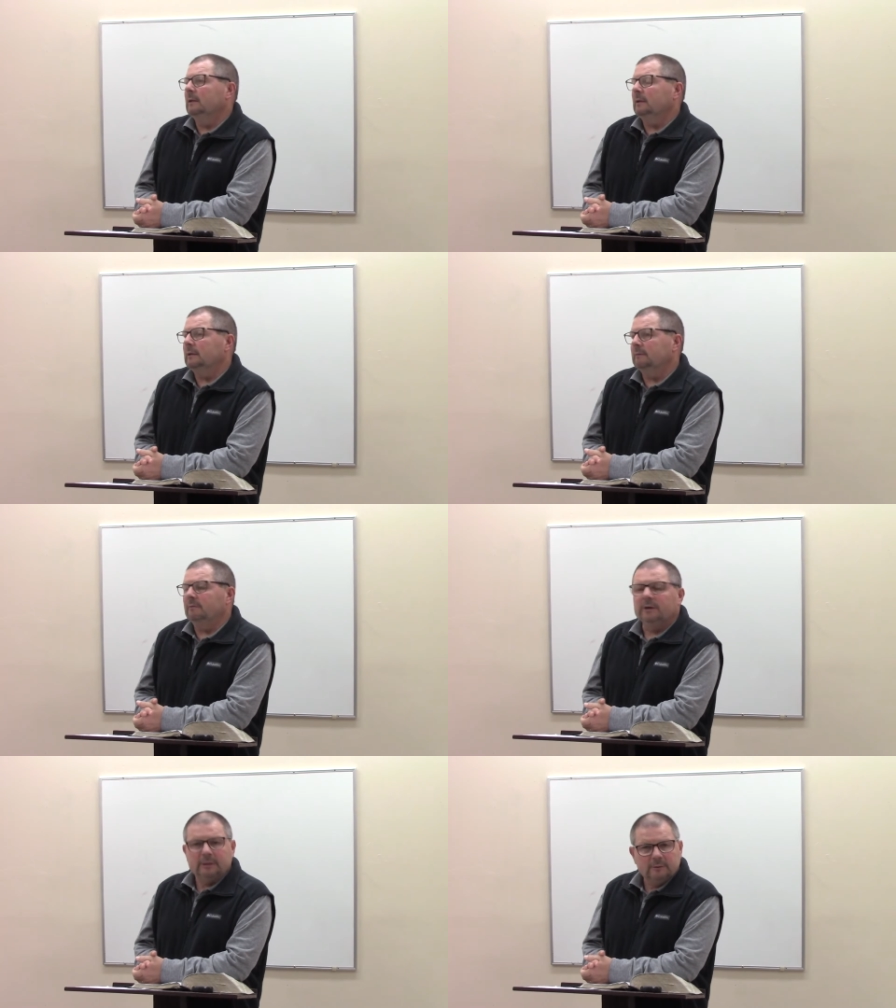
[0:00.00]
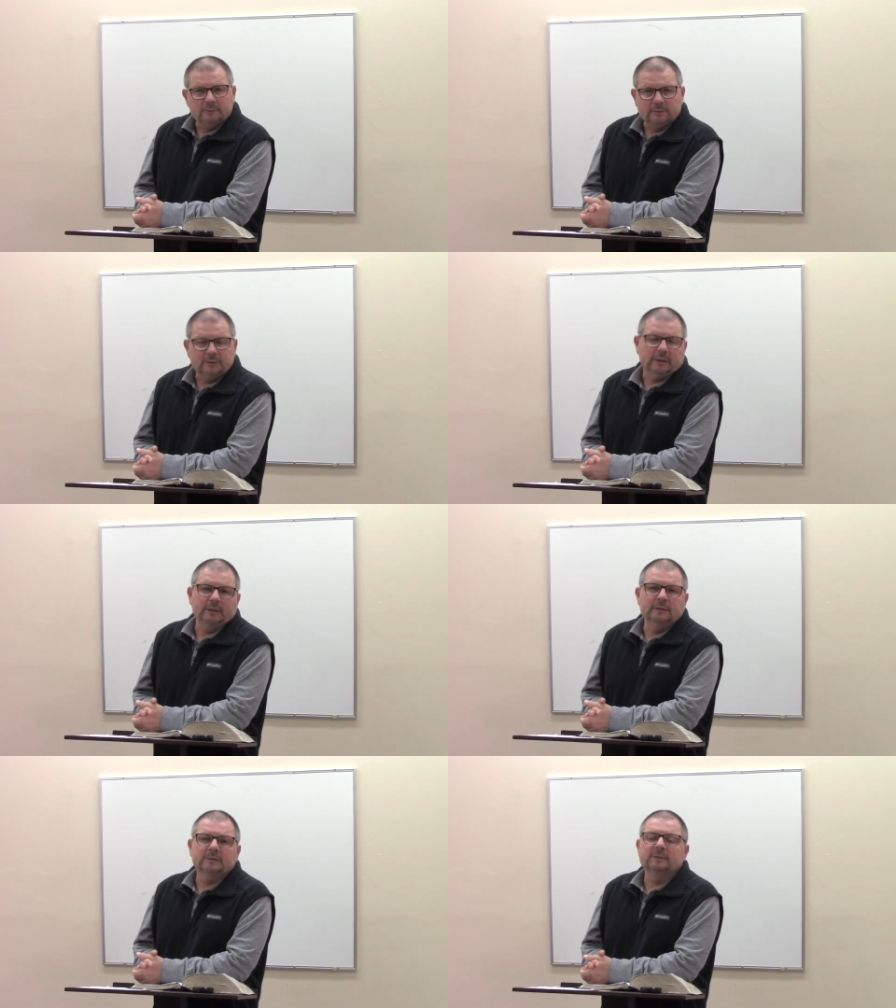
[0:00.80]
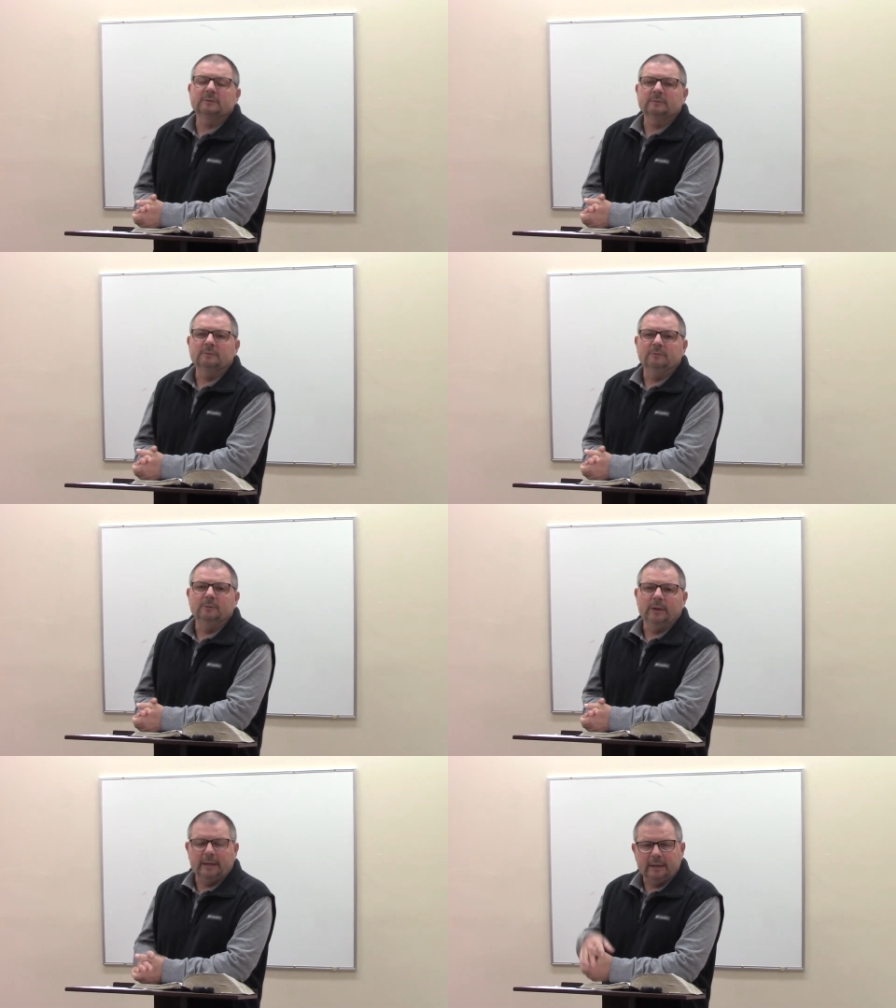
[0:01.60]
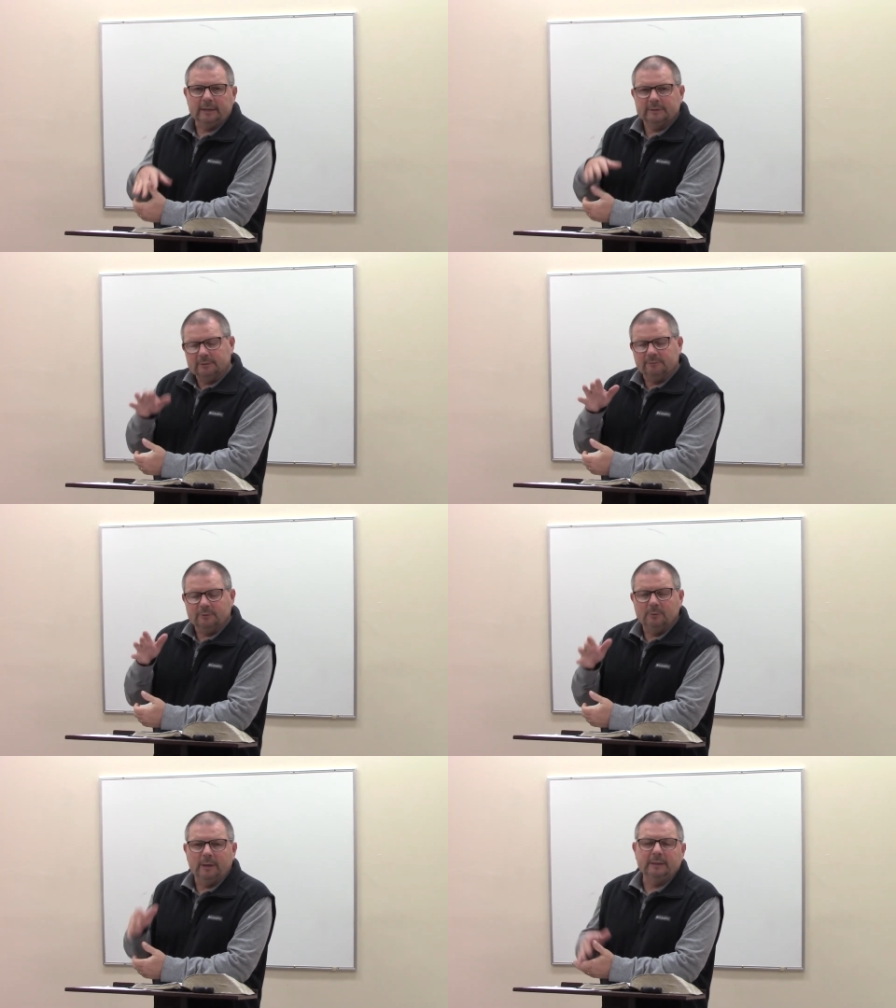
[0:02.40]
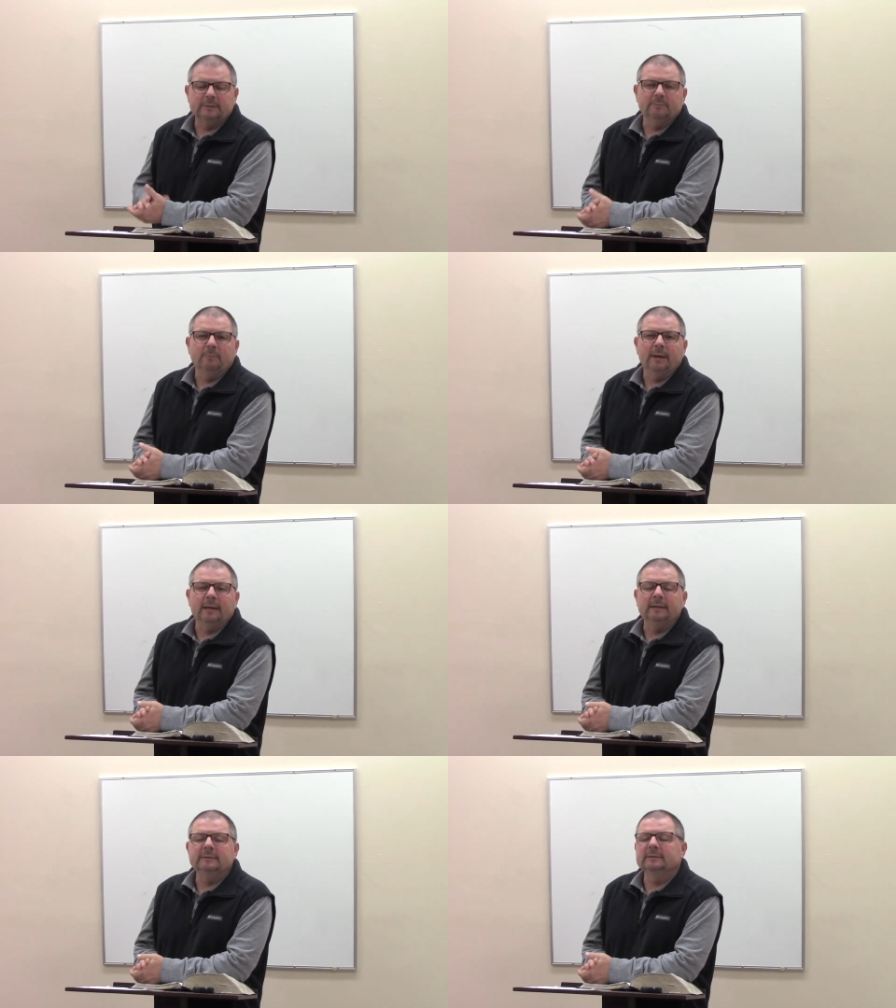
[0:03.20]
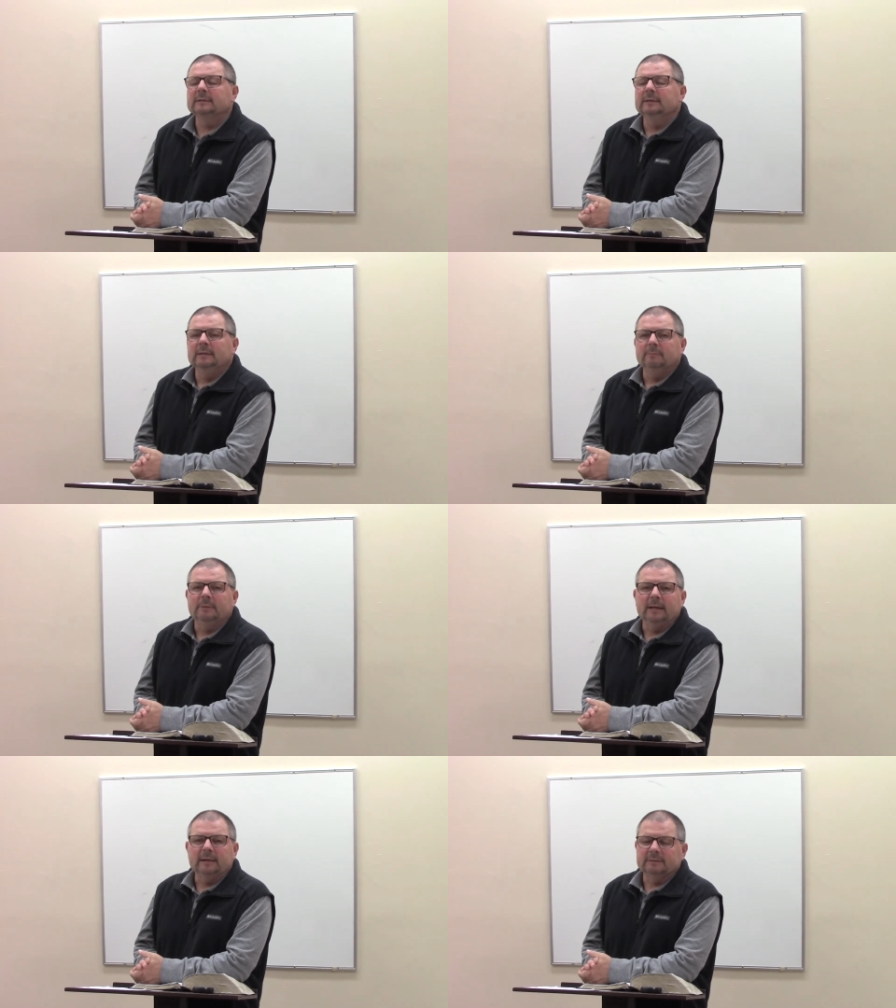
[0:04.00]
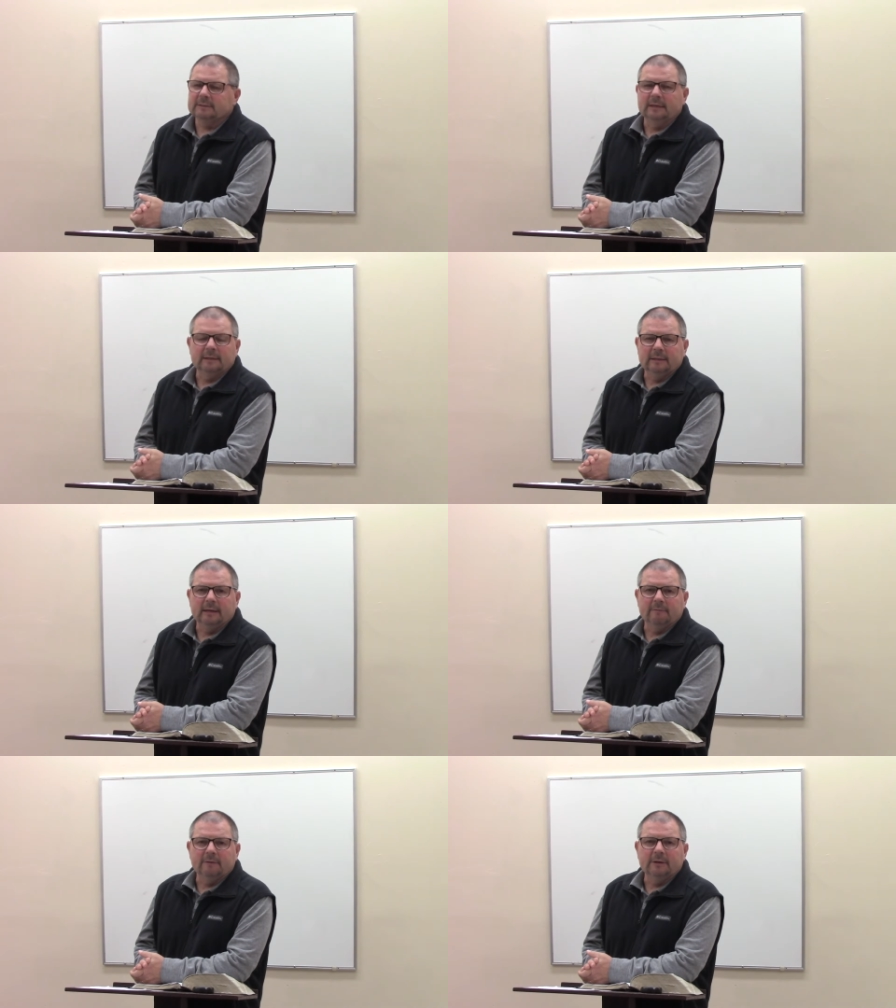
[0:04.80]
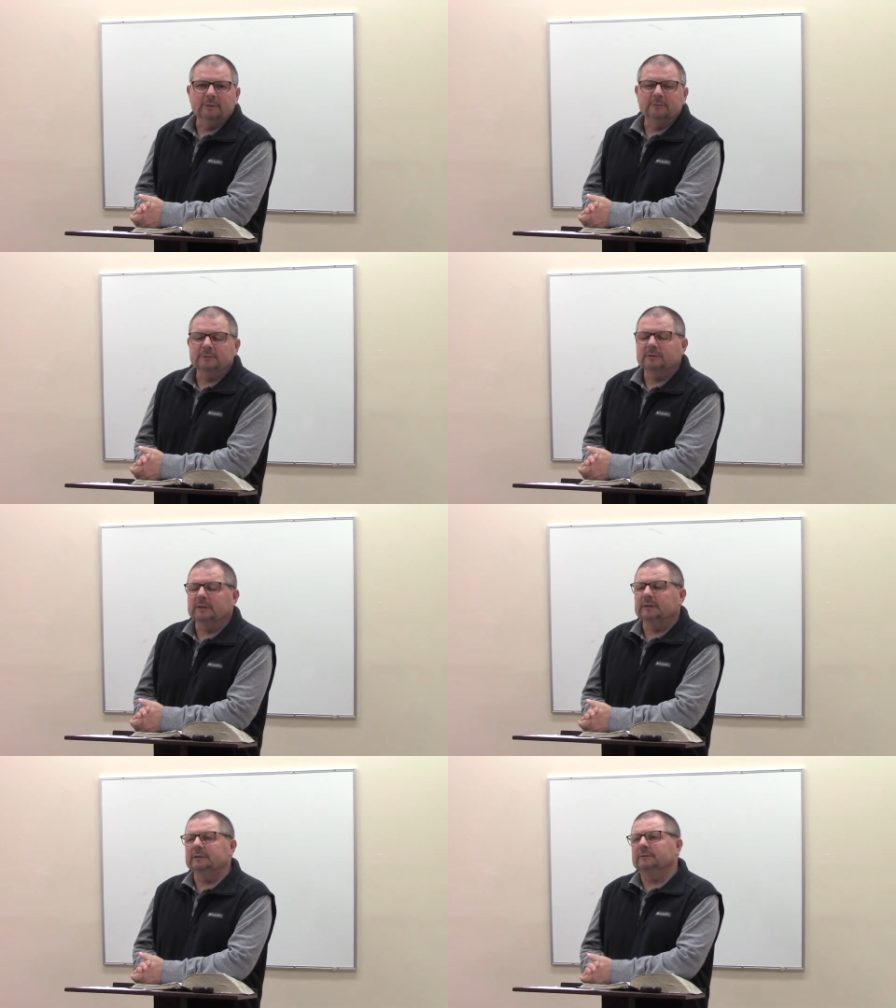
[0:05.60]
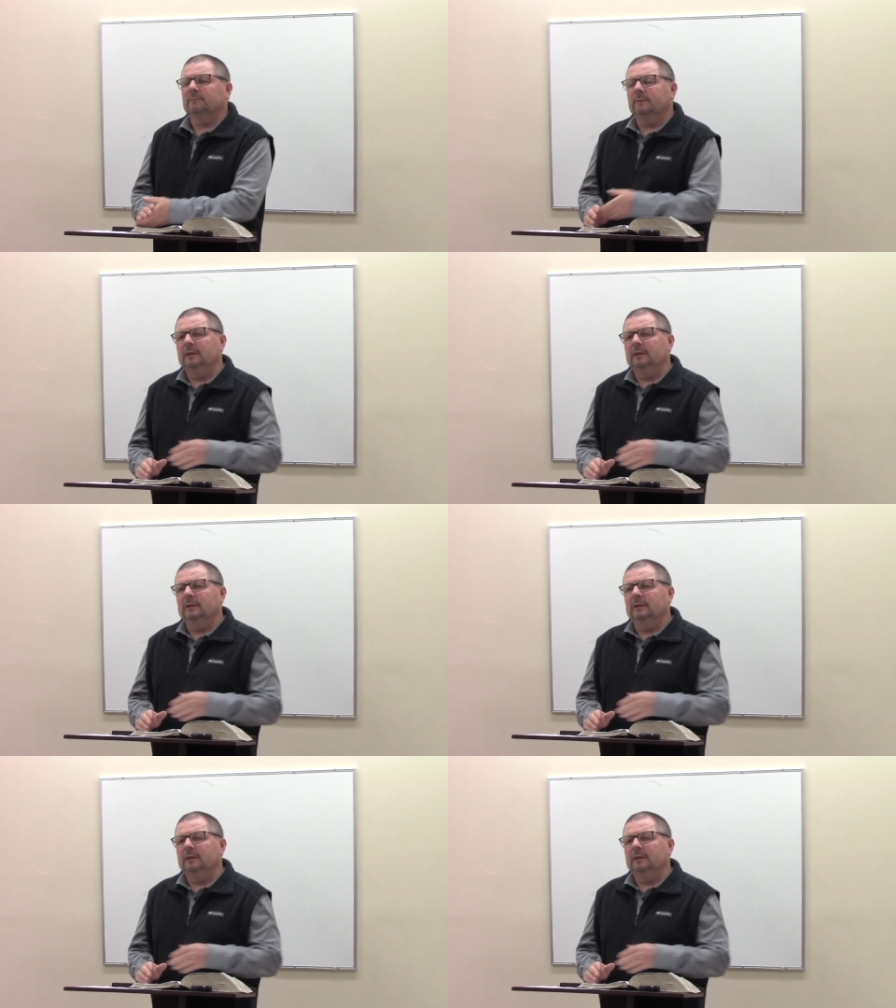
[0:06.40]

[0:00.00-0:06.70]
very little sickness, few headaches, a few aches and pains, but outside of that, very little sickness.